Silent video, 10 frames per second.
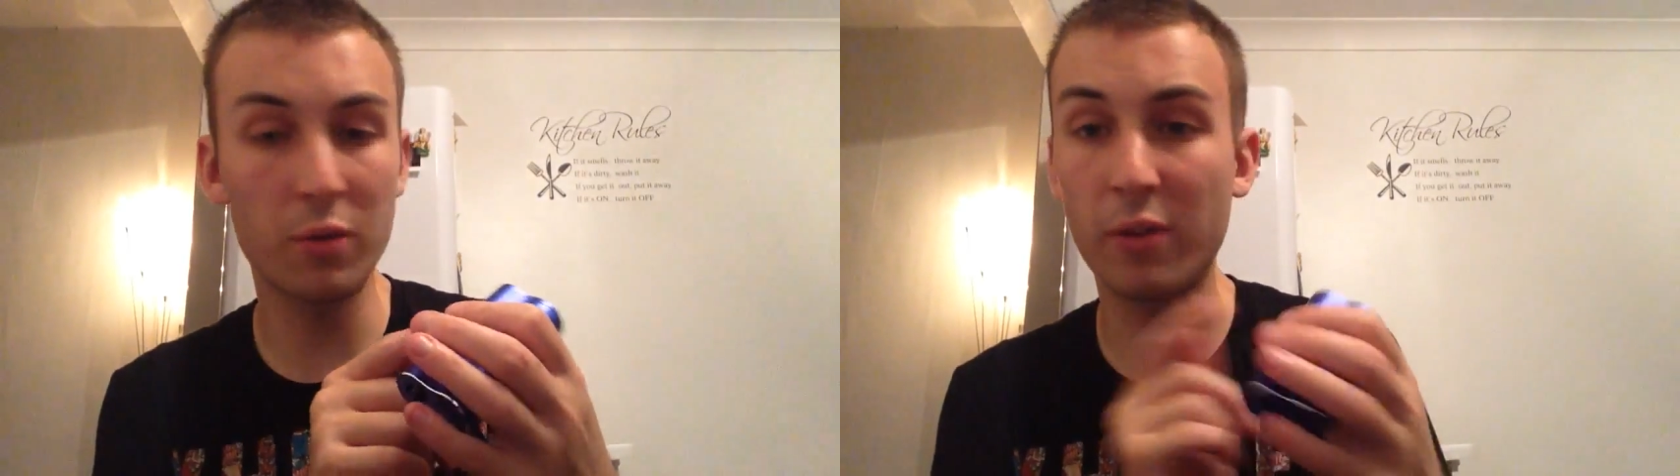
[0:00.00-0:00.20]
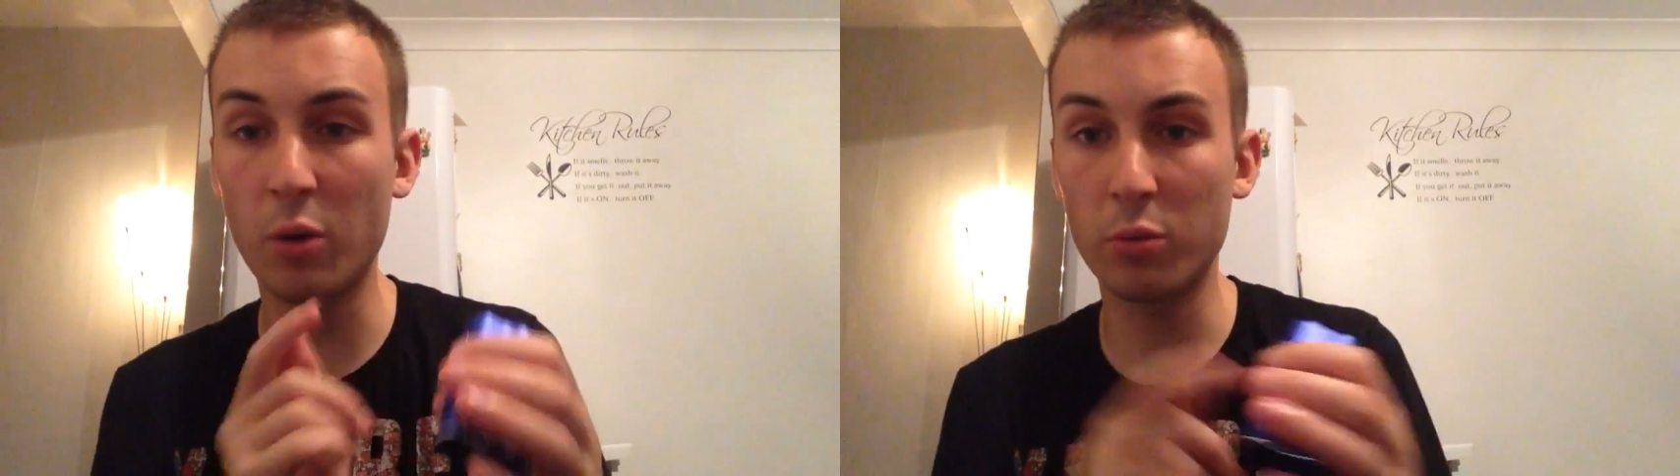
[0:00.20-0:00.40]

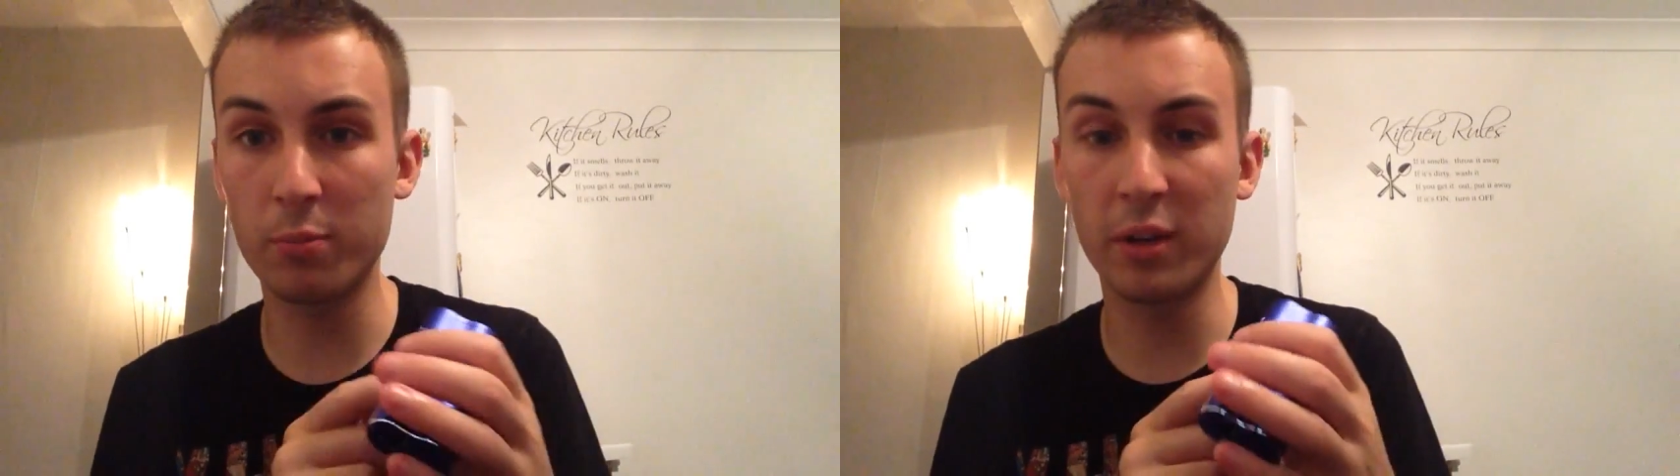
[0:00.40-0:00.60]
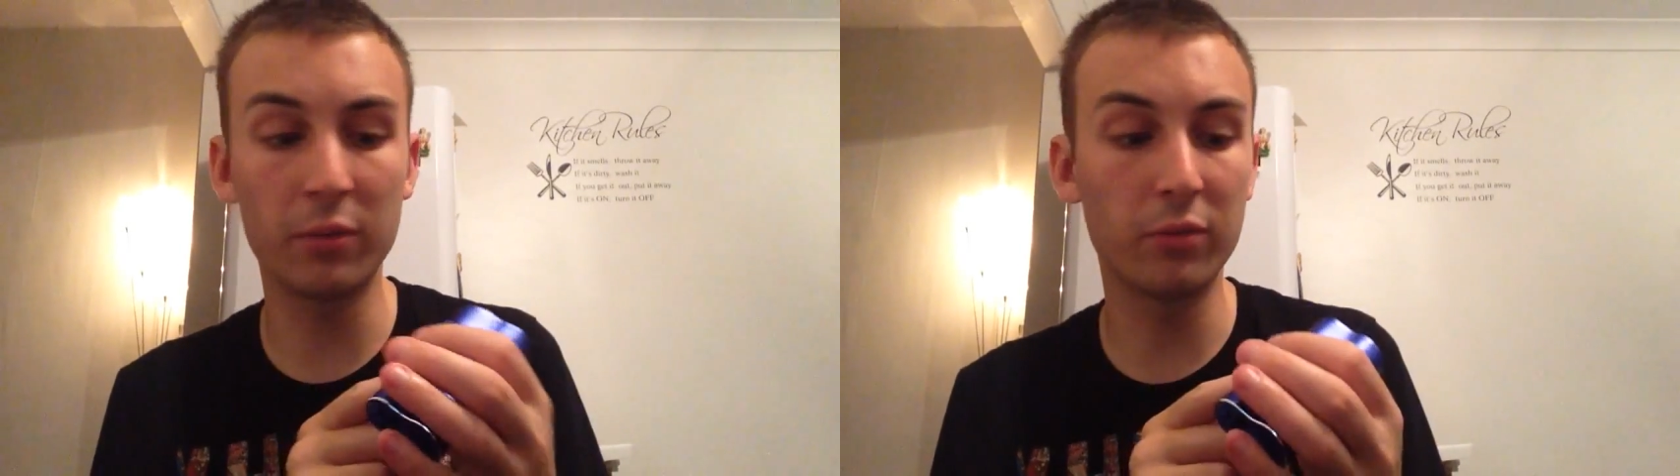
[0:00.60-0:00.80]
your volt
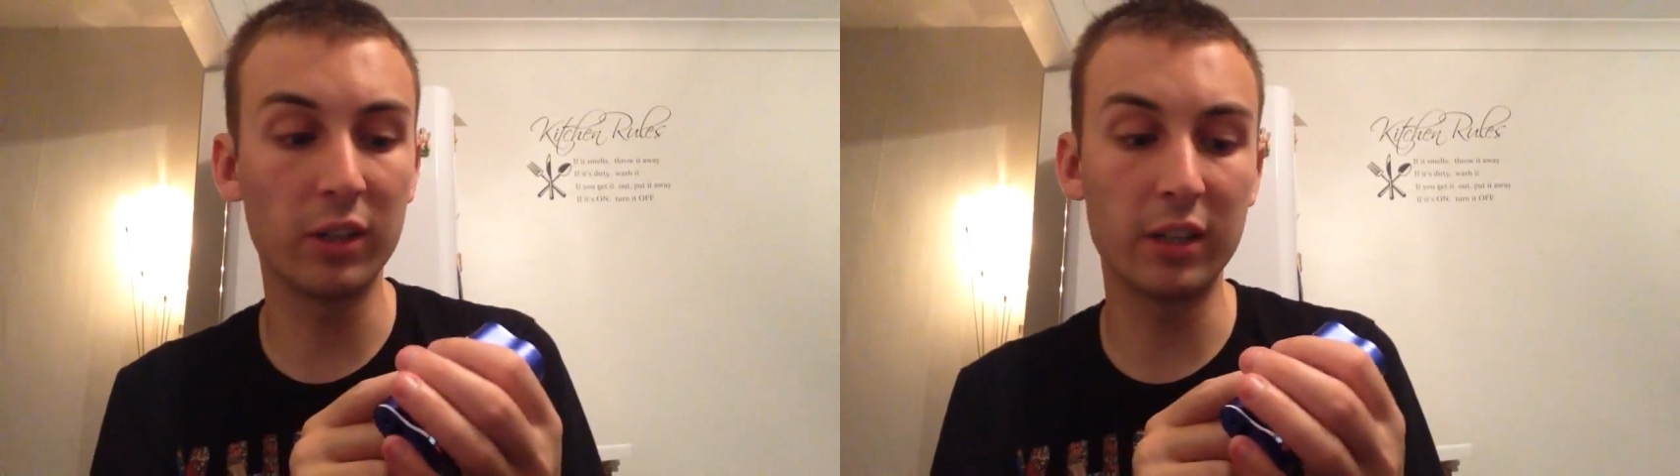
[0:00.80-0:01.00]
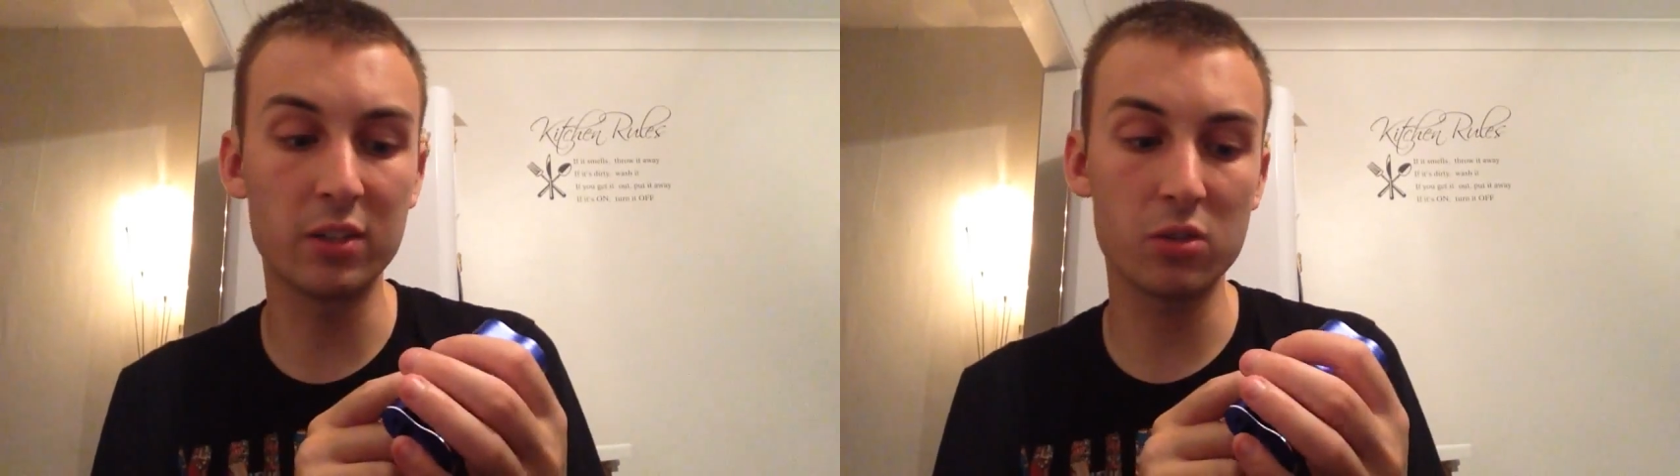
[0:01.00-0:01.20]

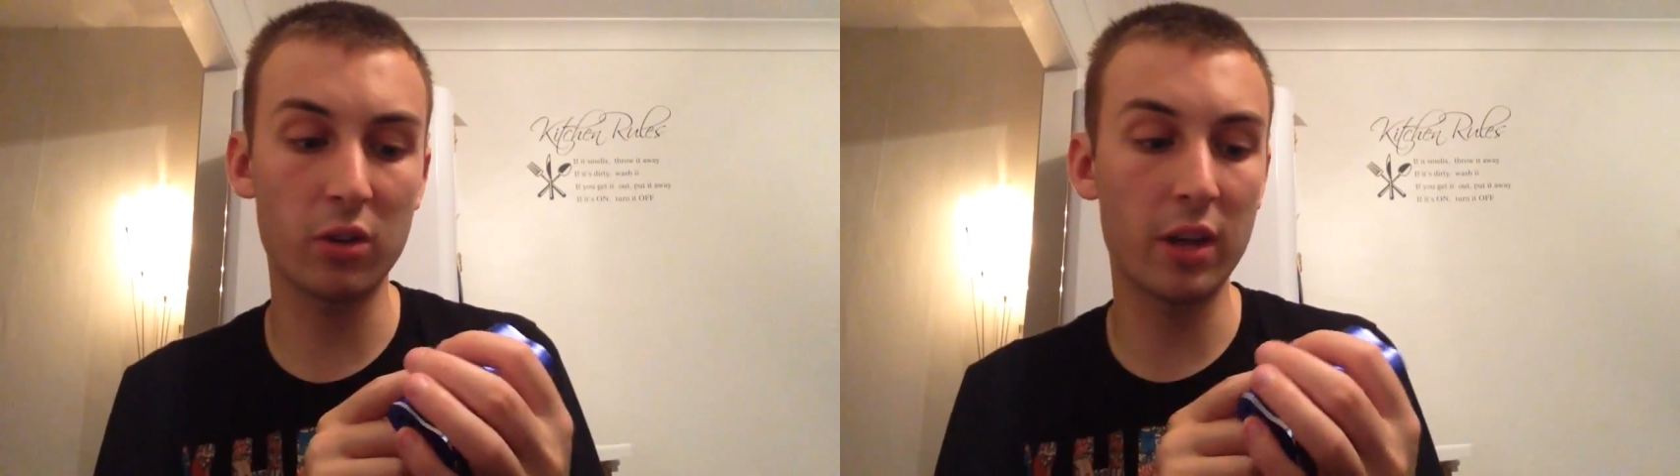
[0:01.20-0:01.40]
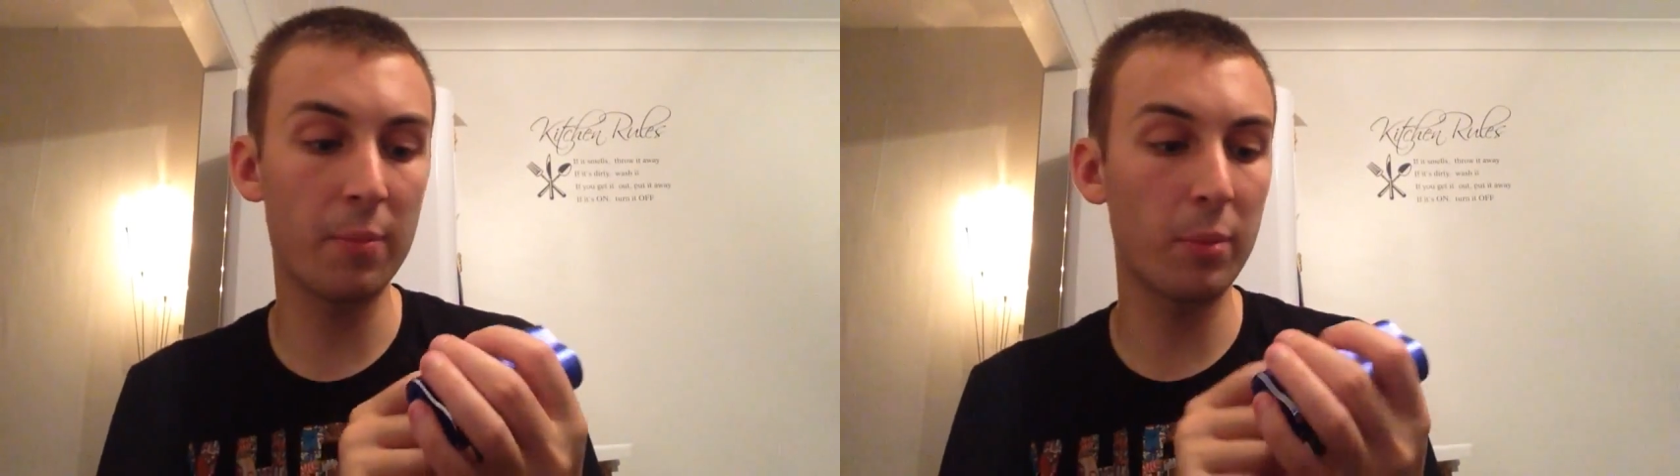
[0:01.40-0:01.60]
readings on there.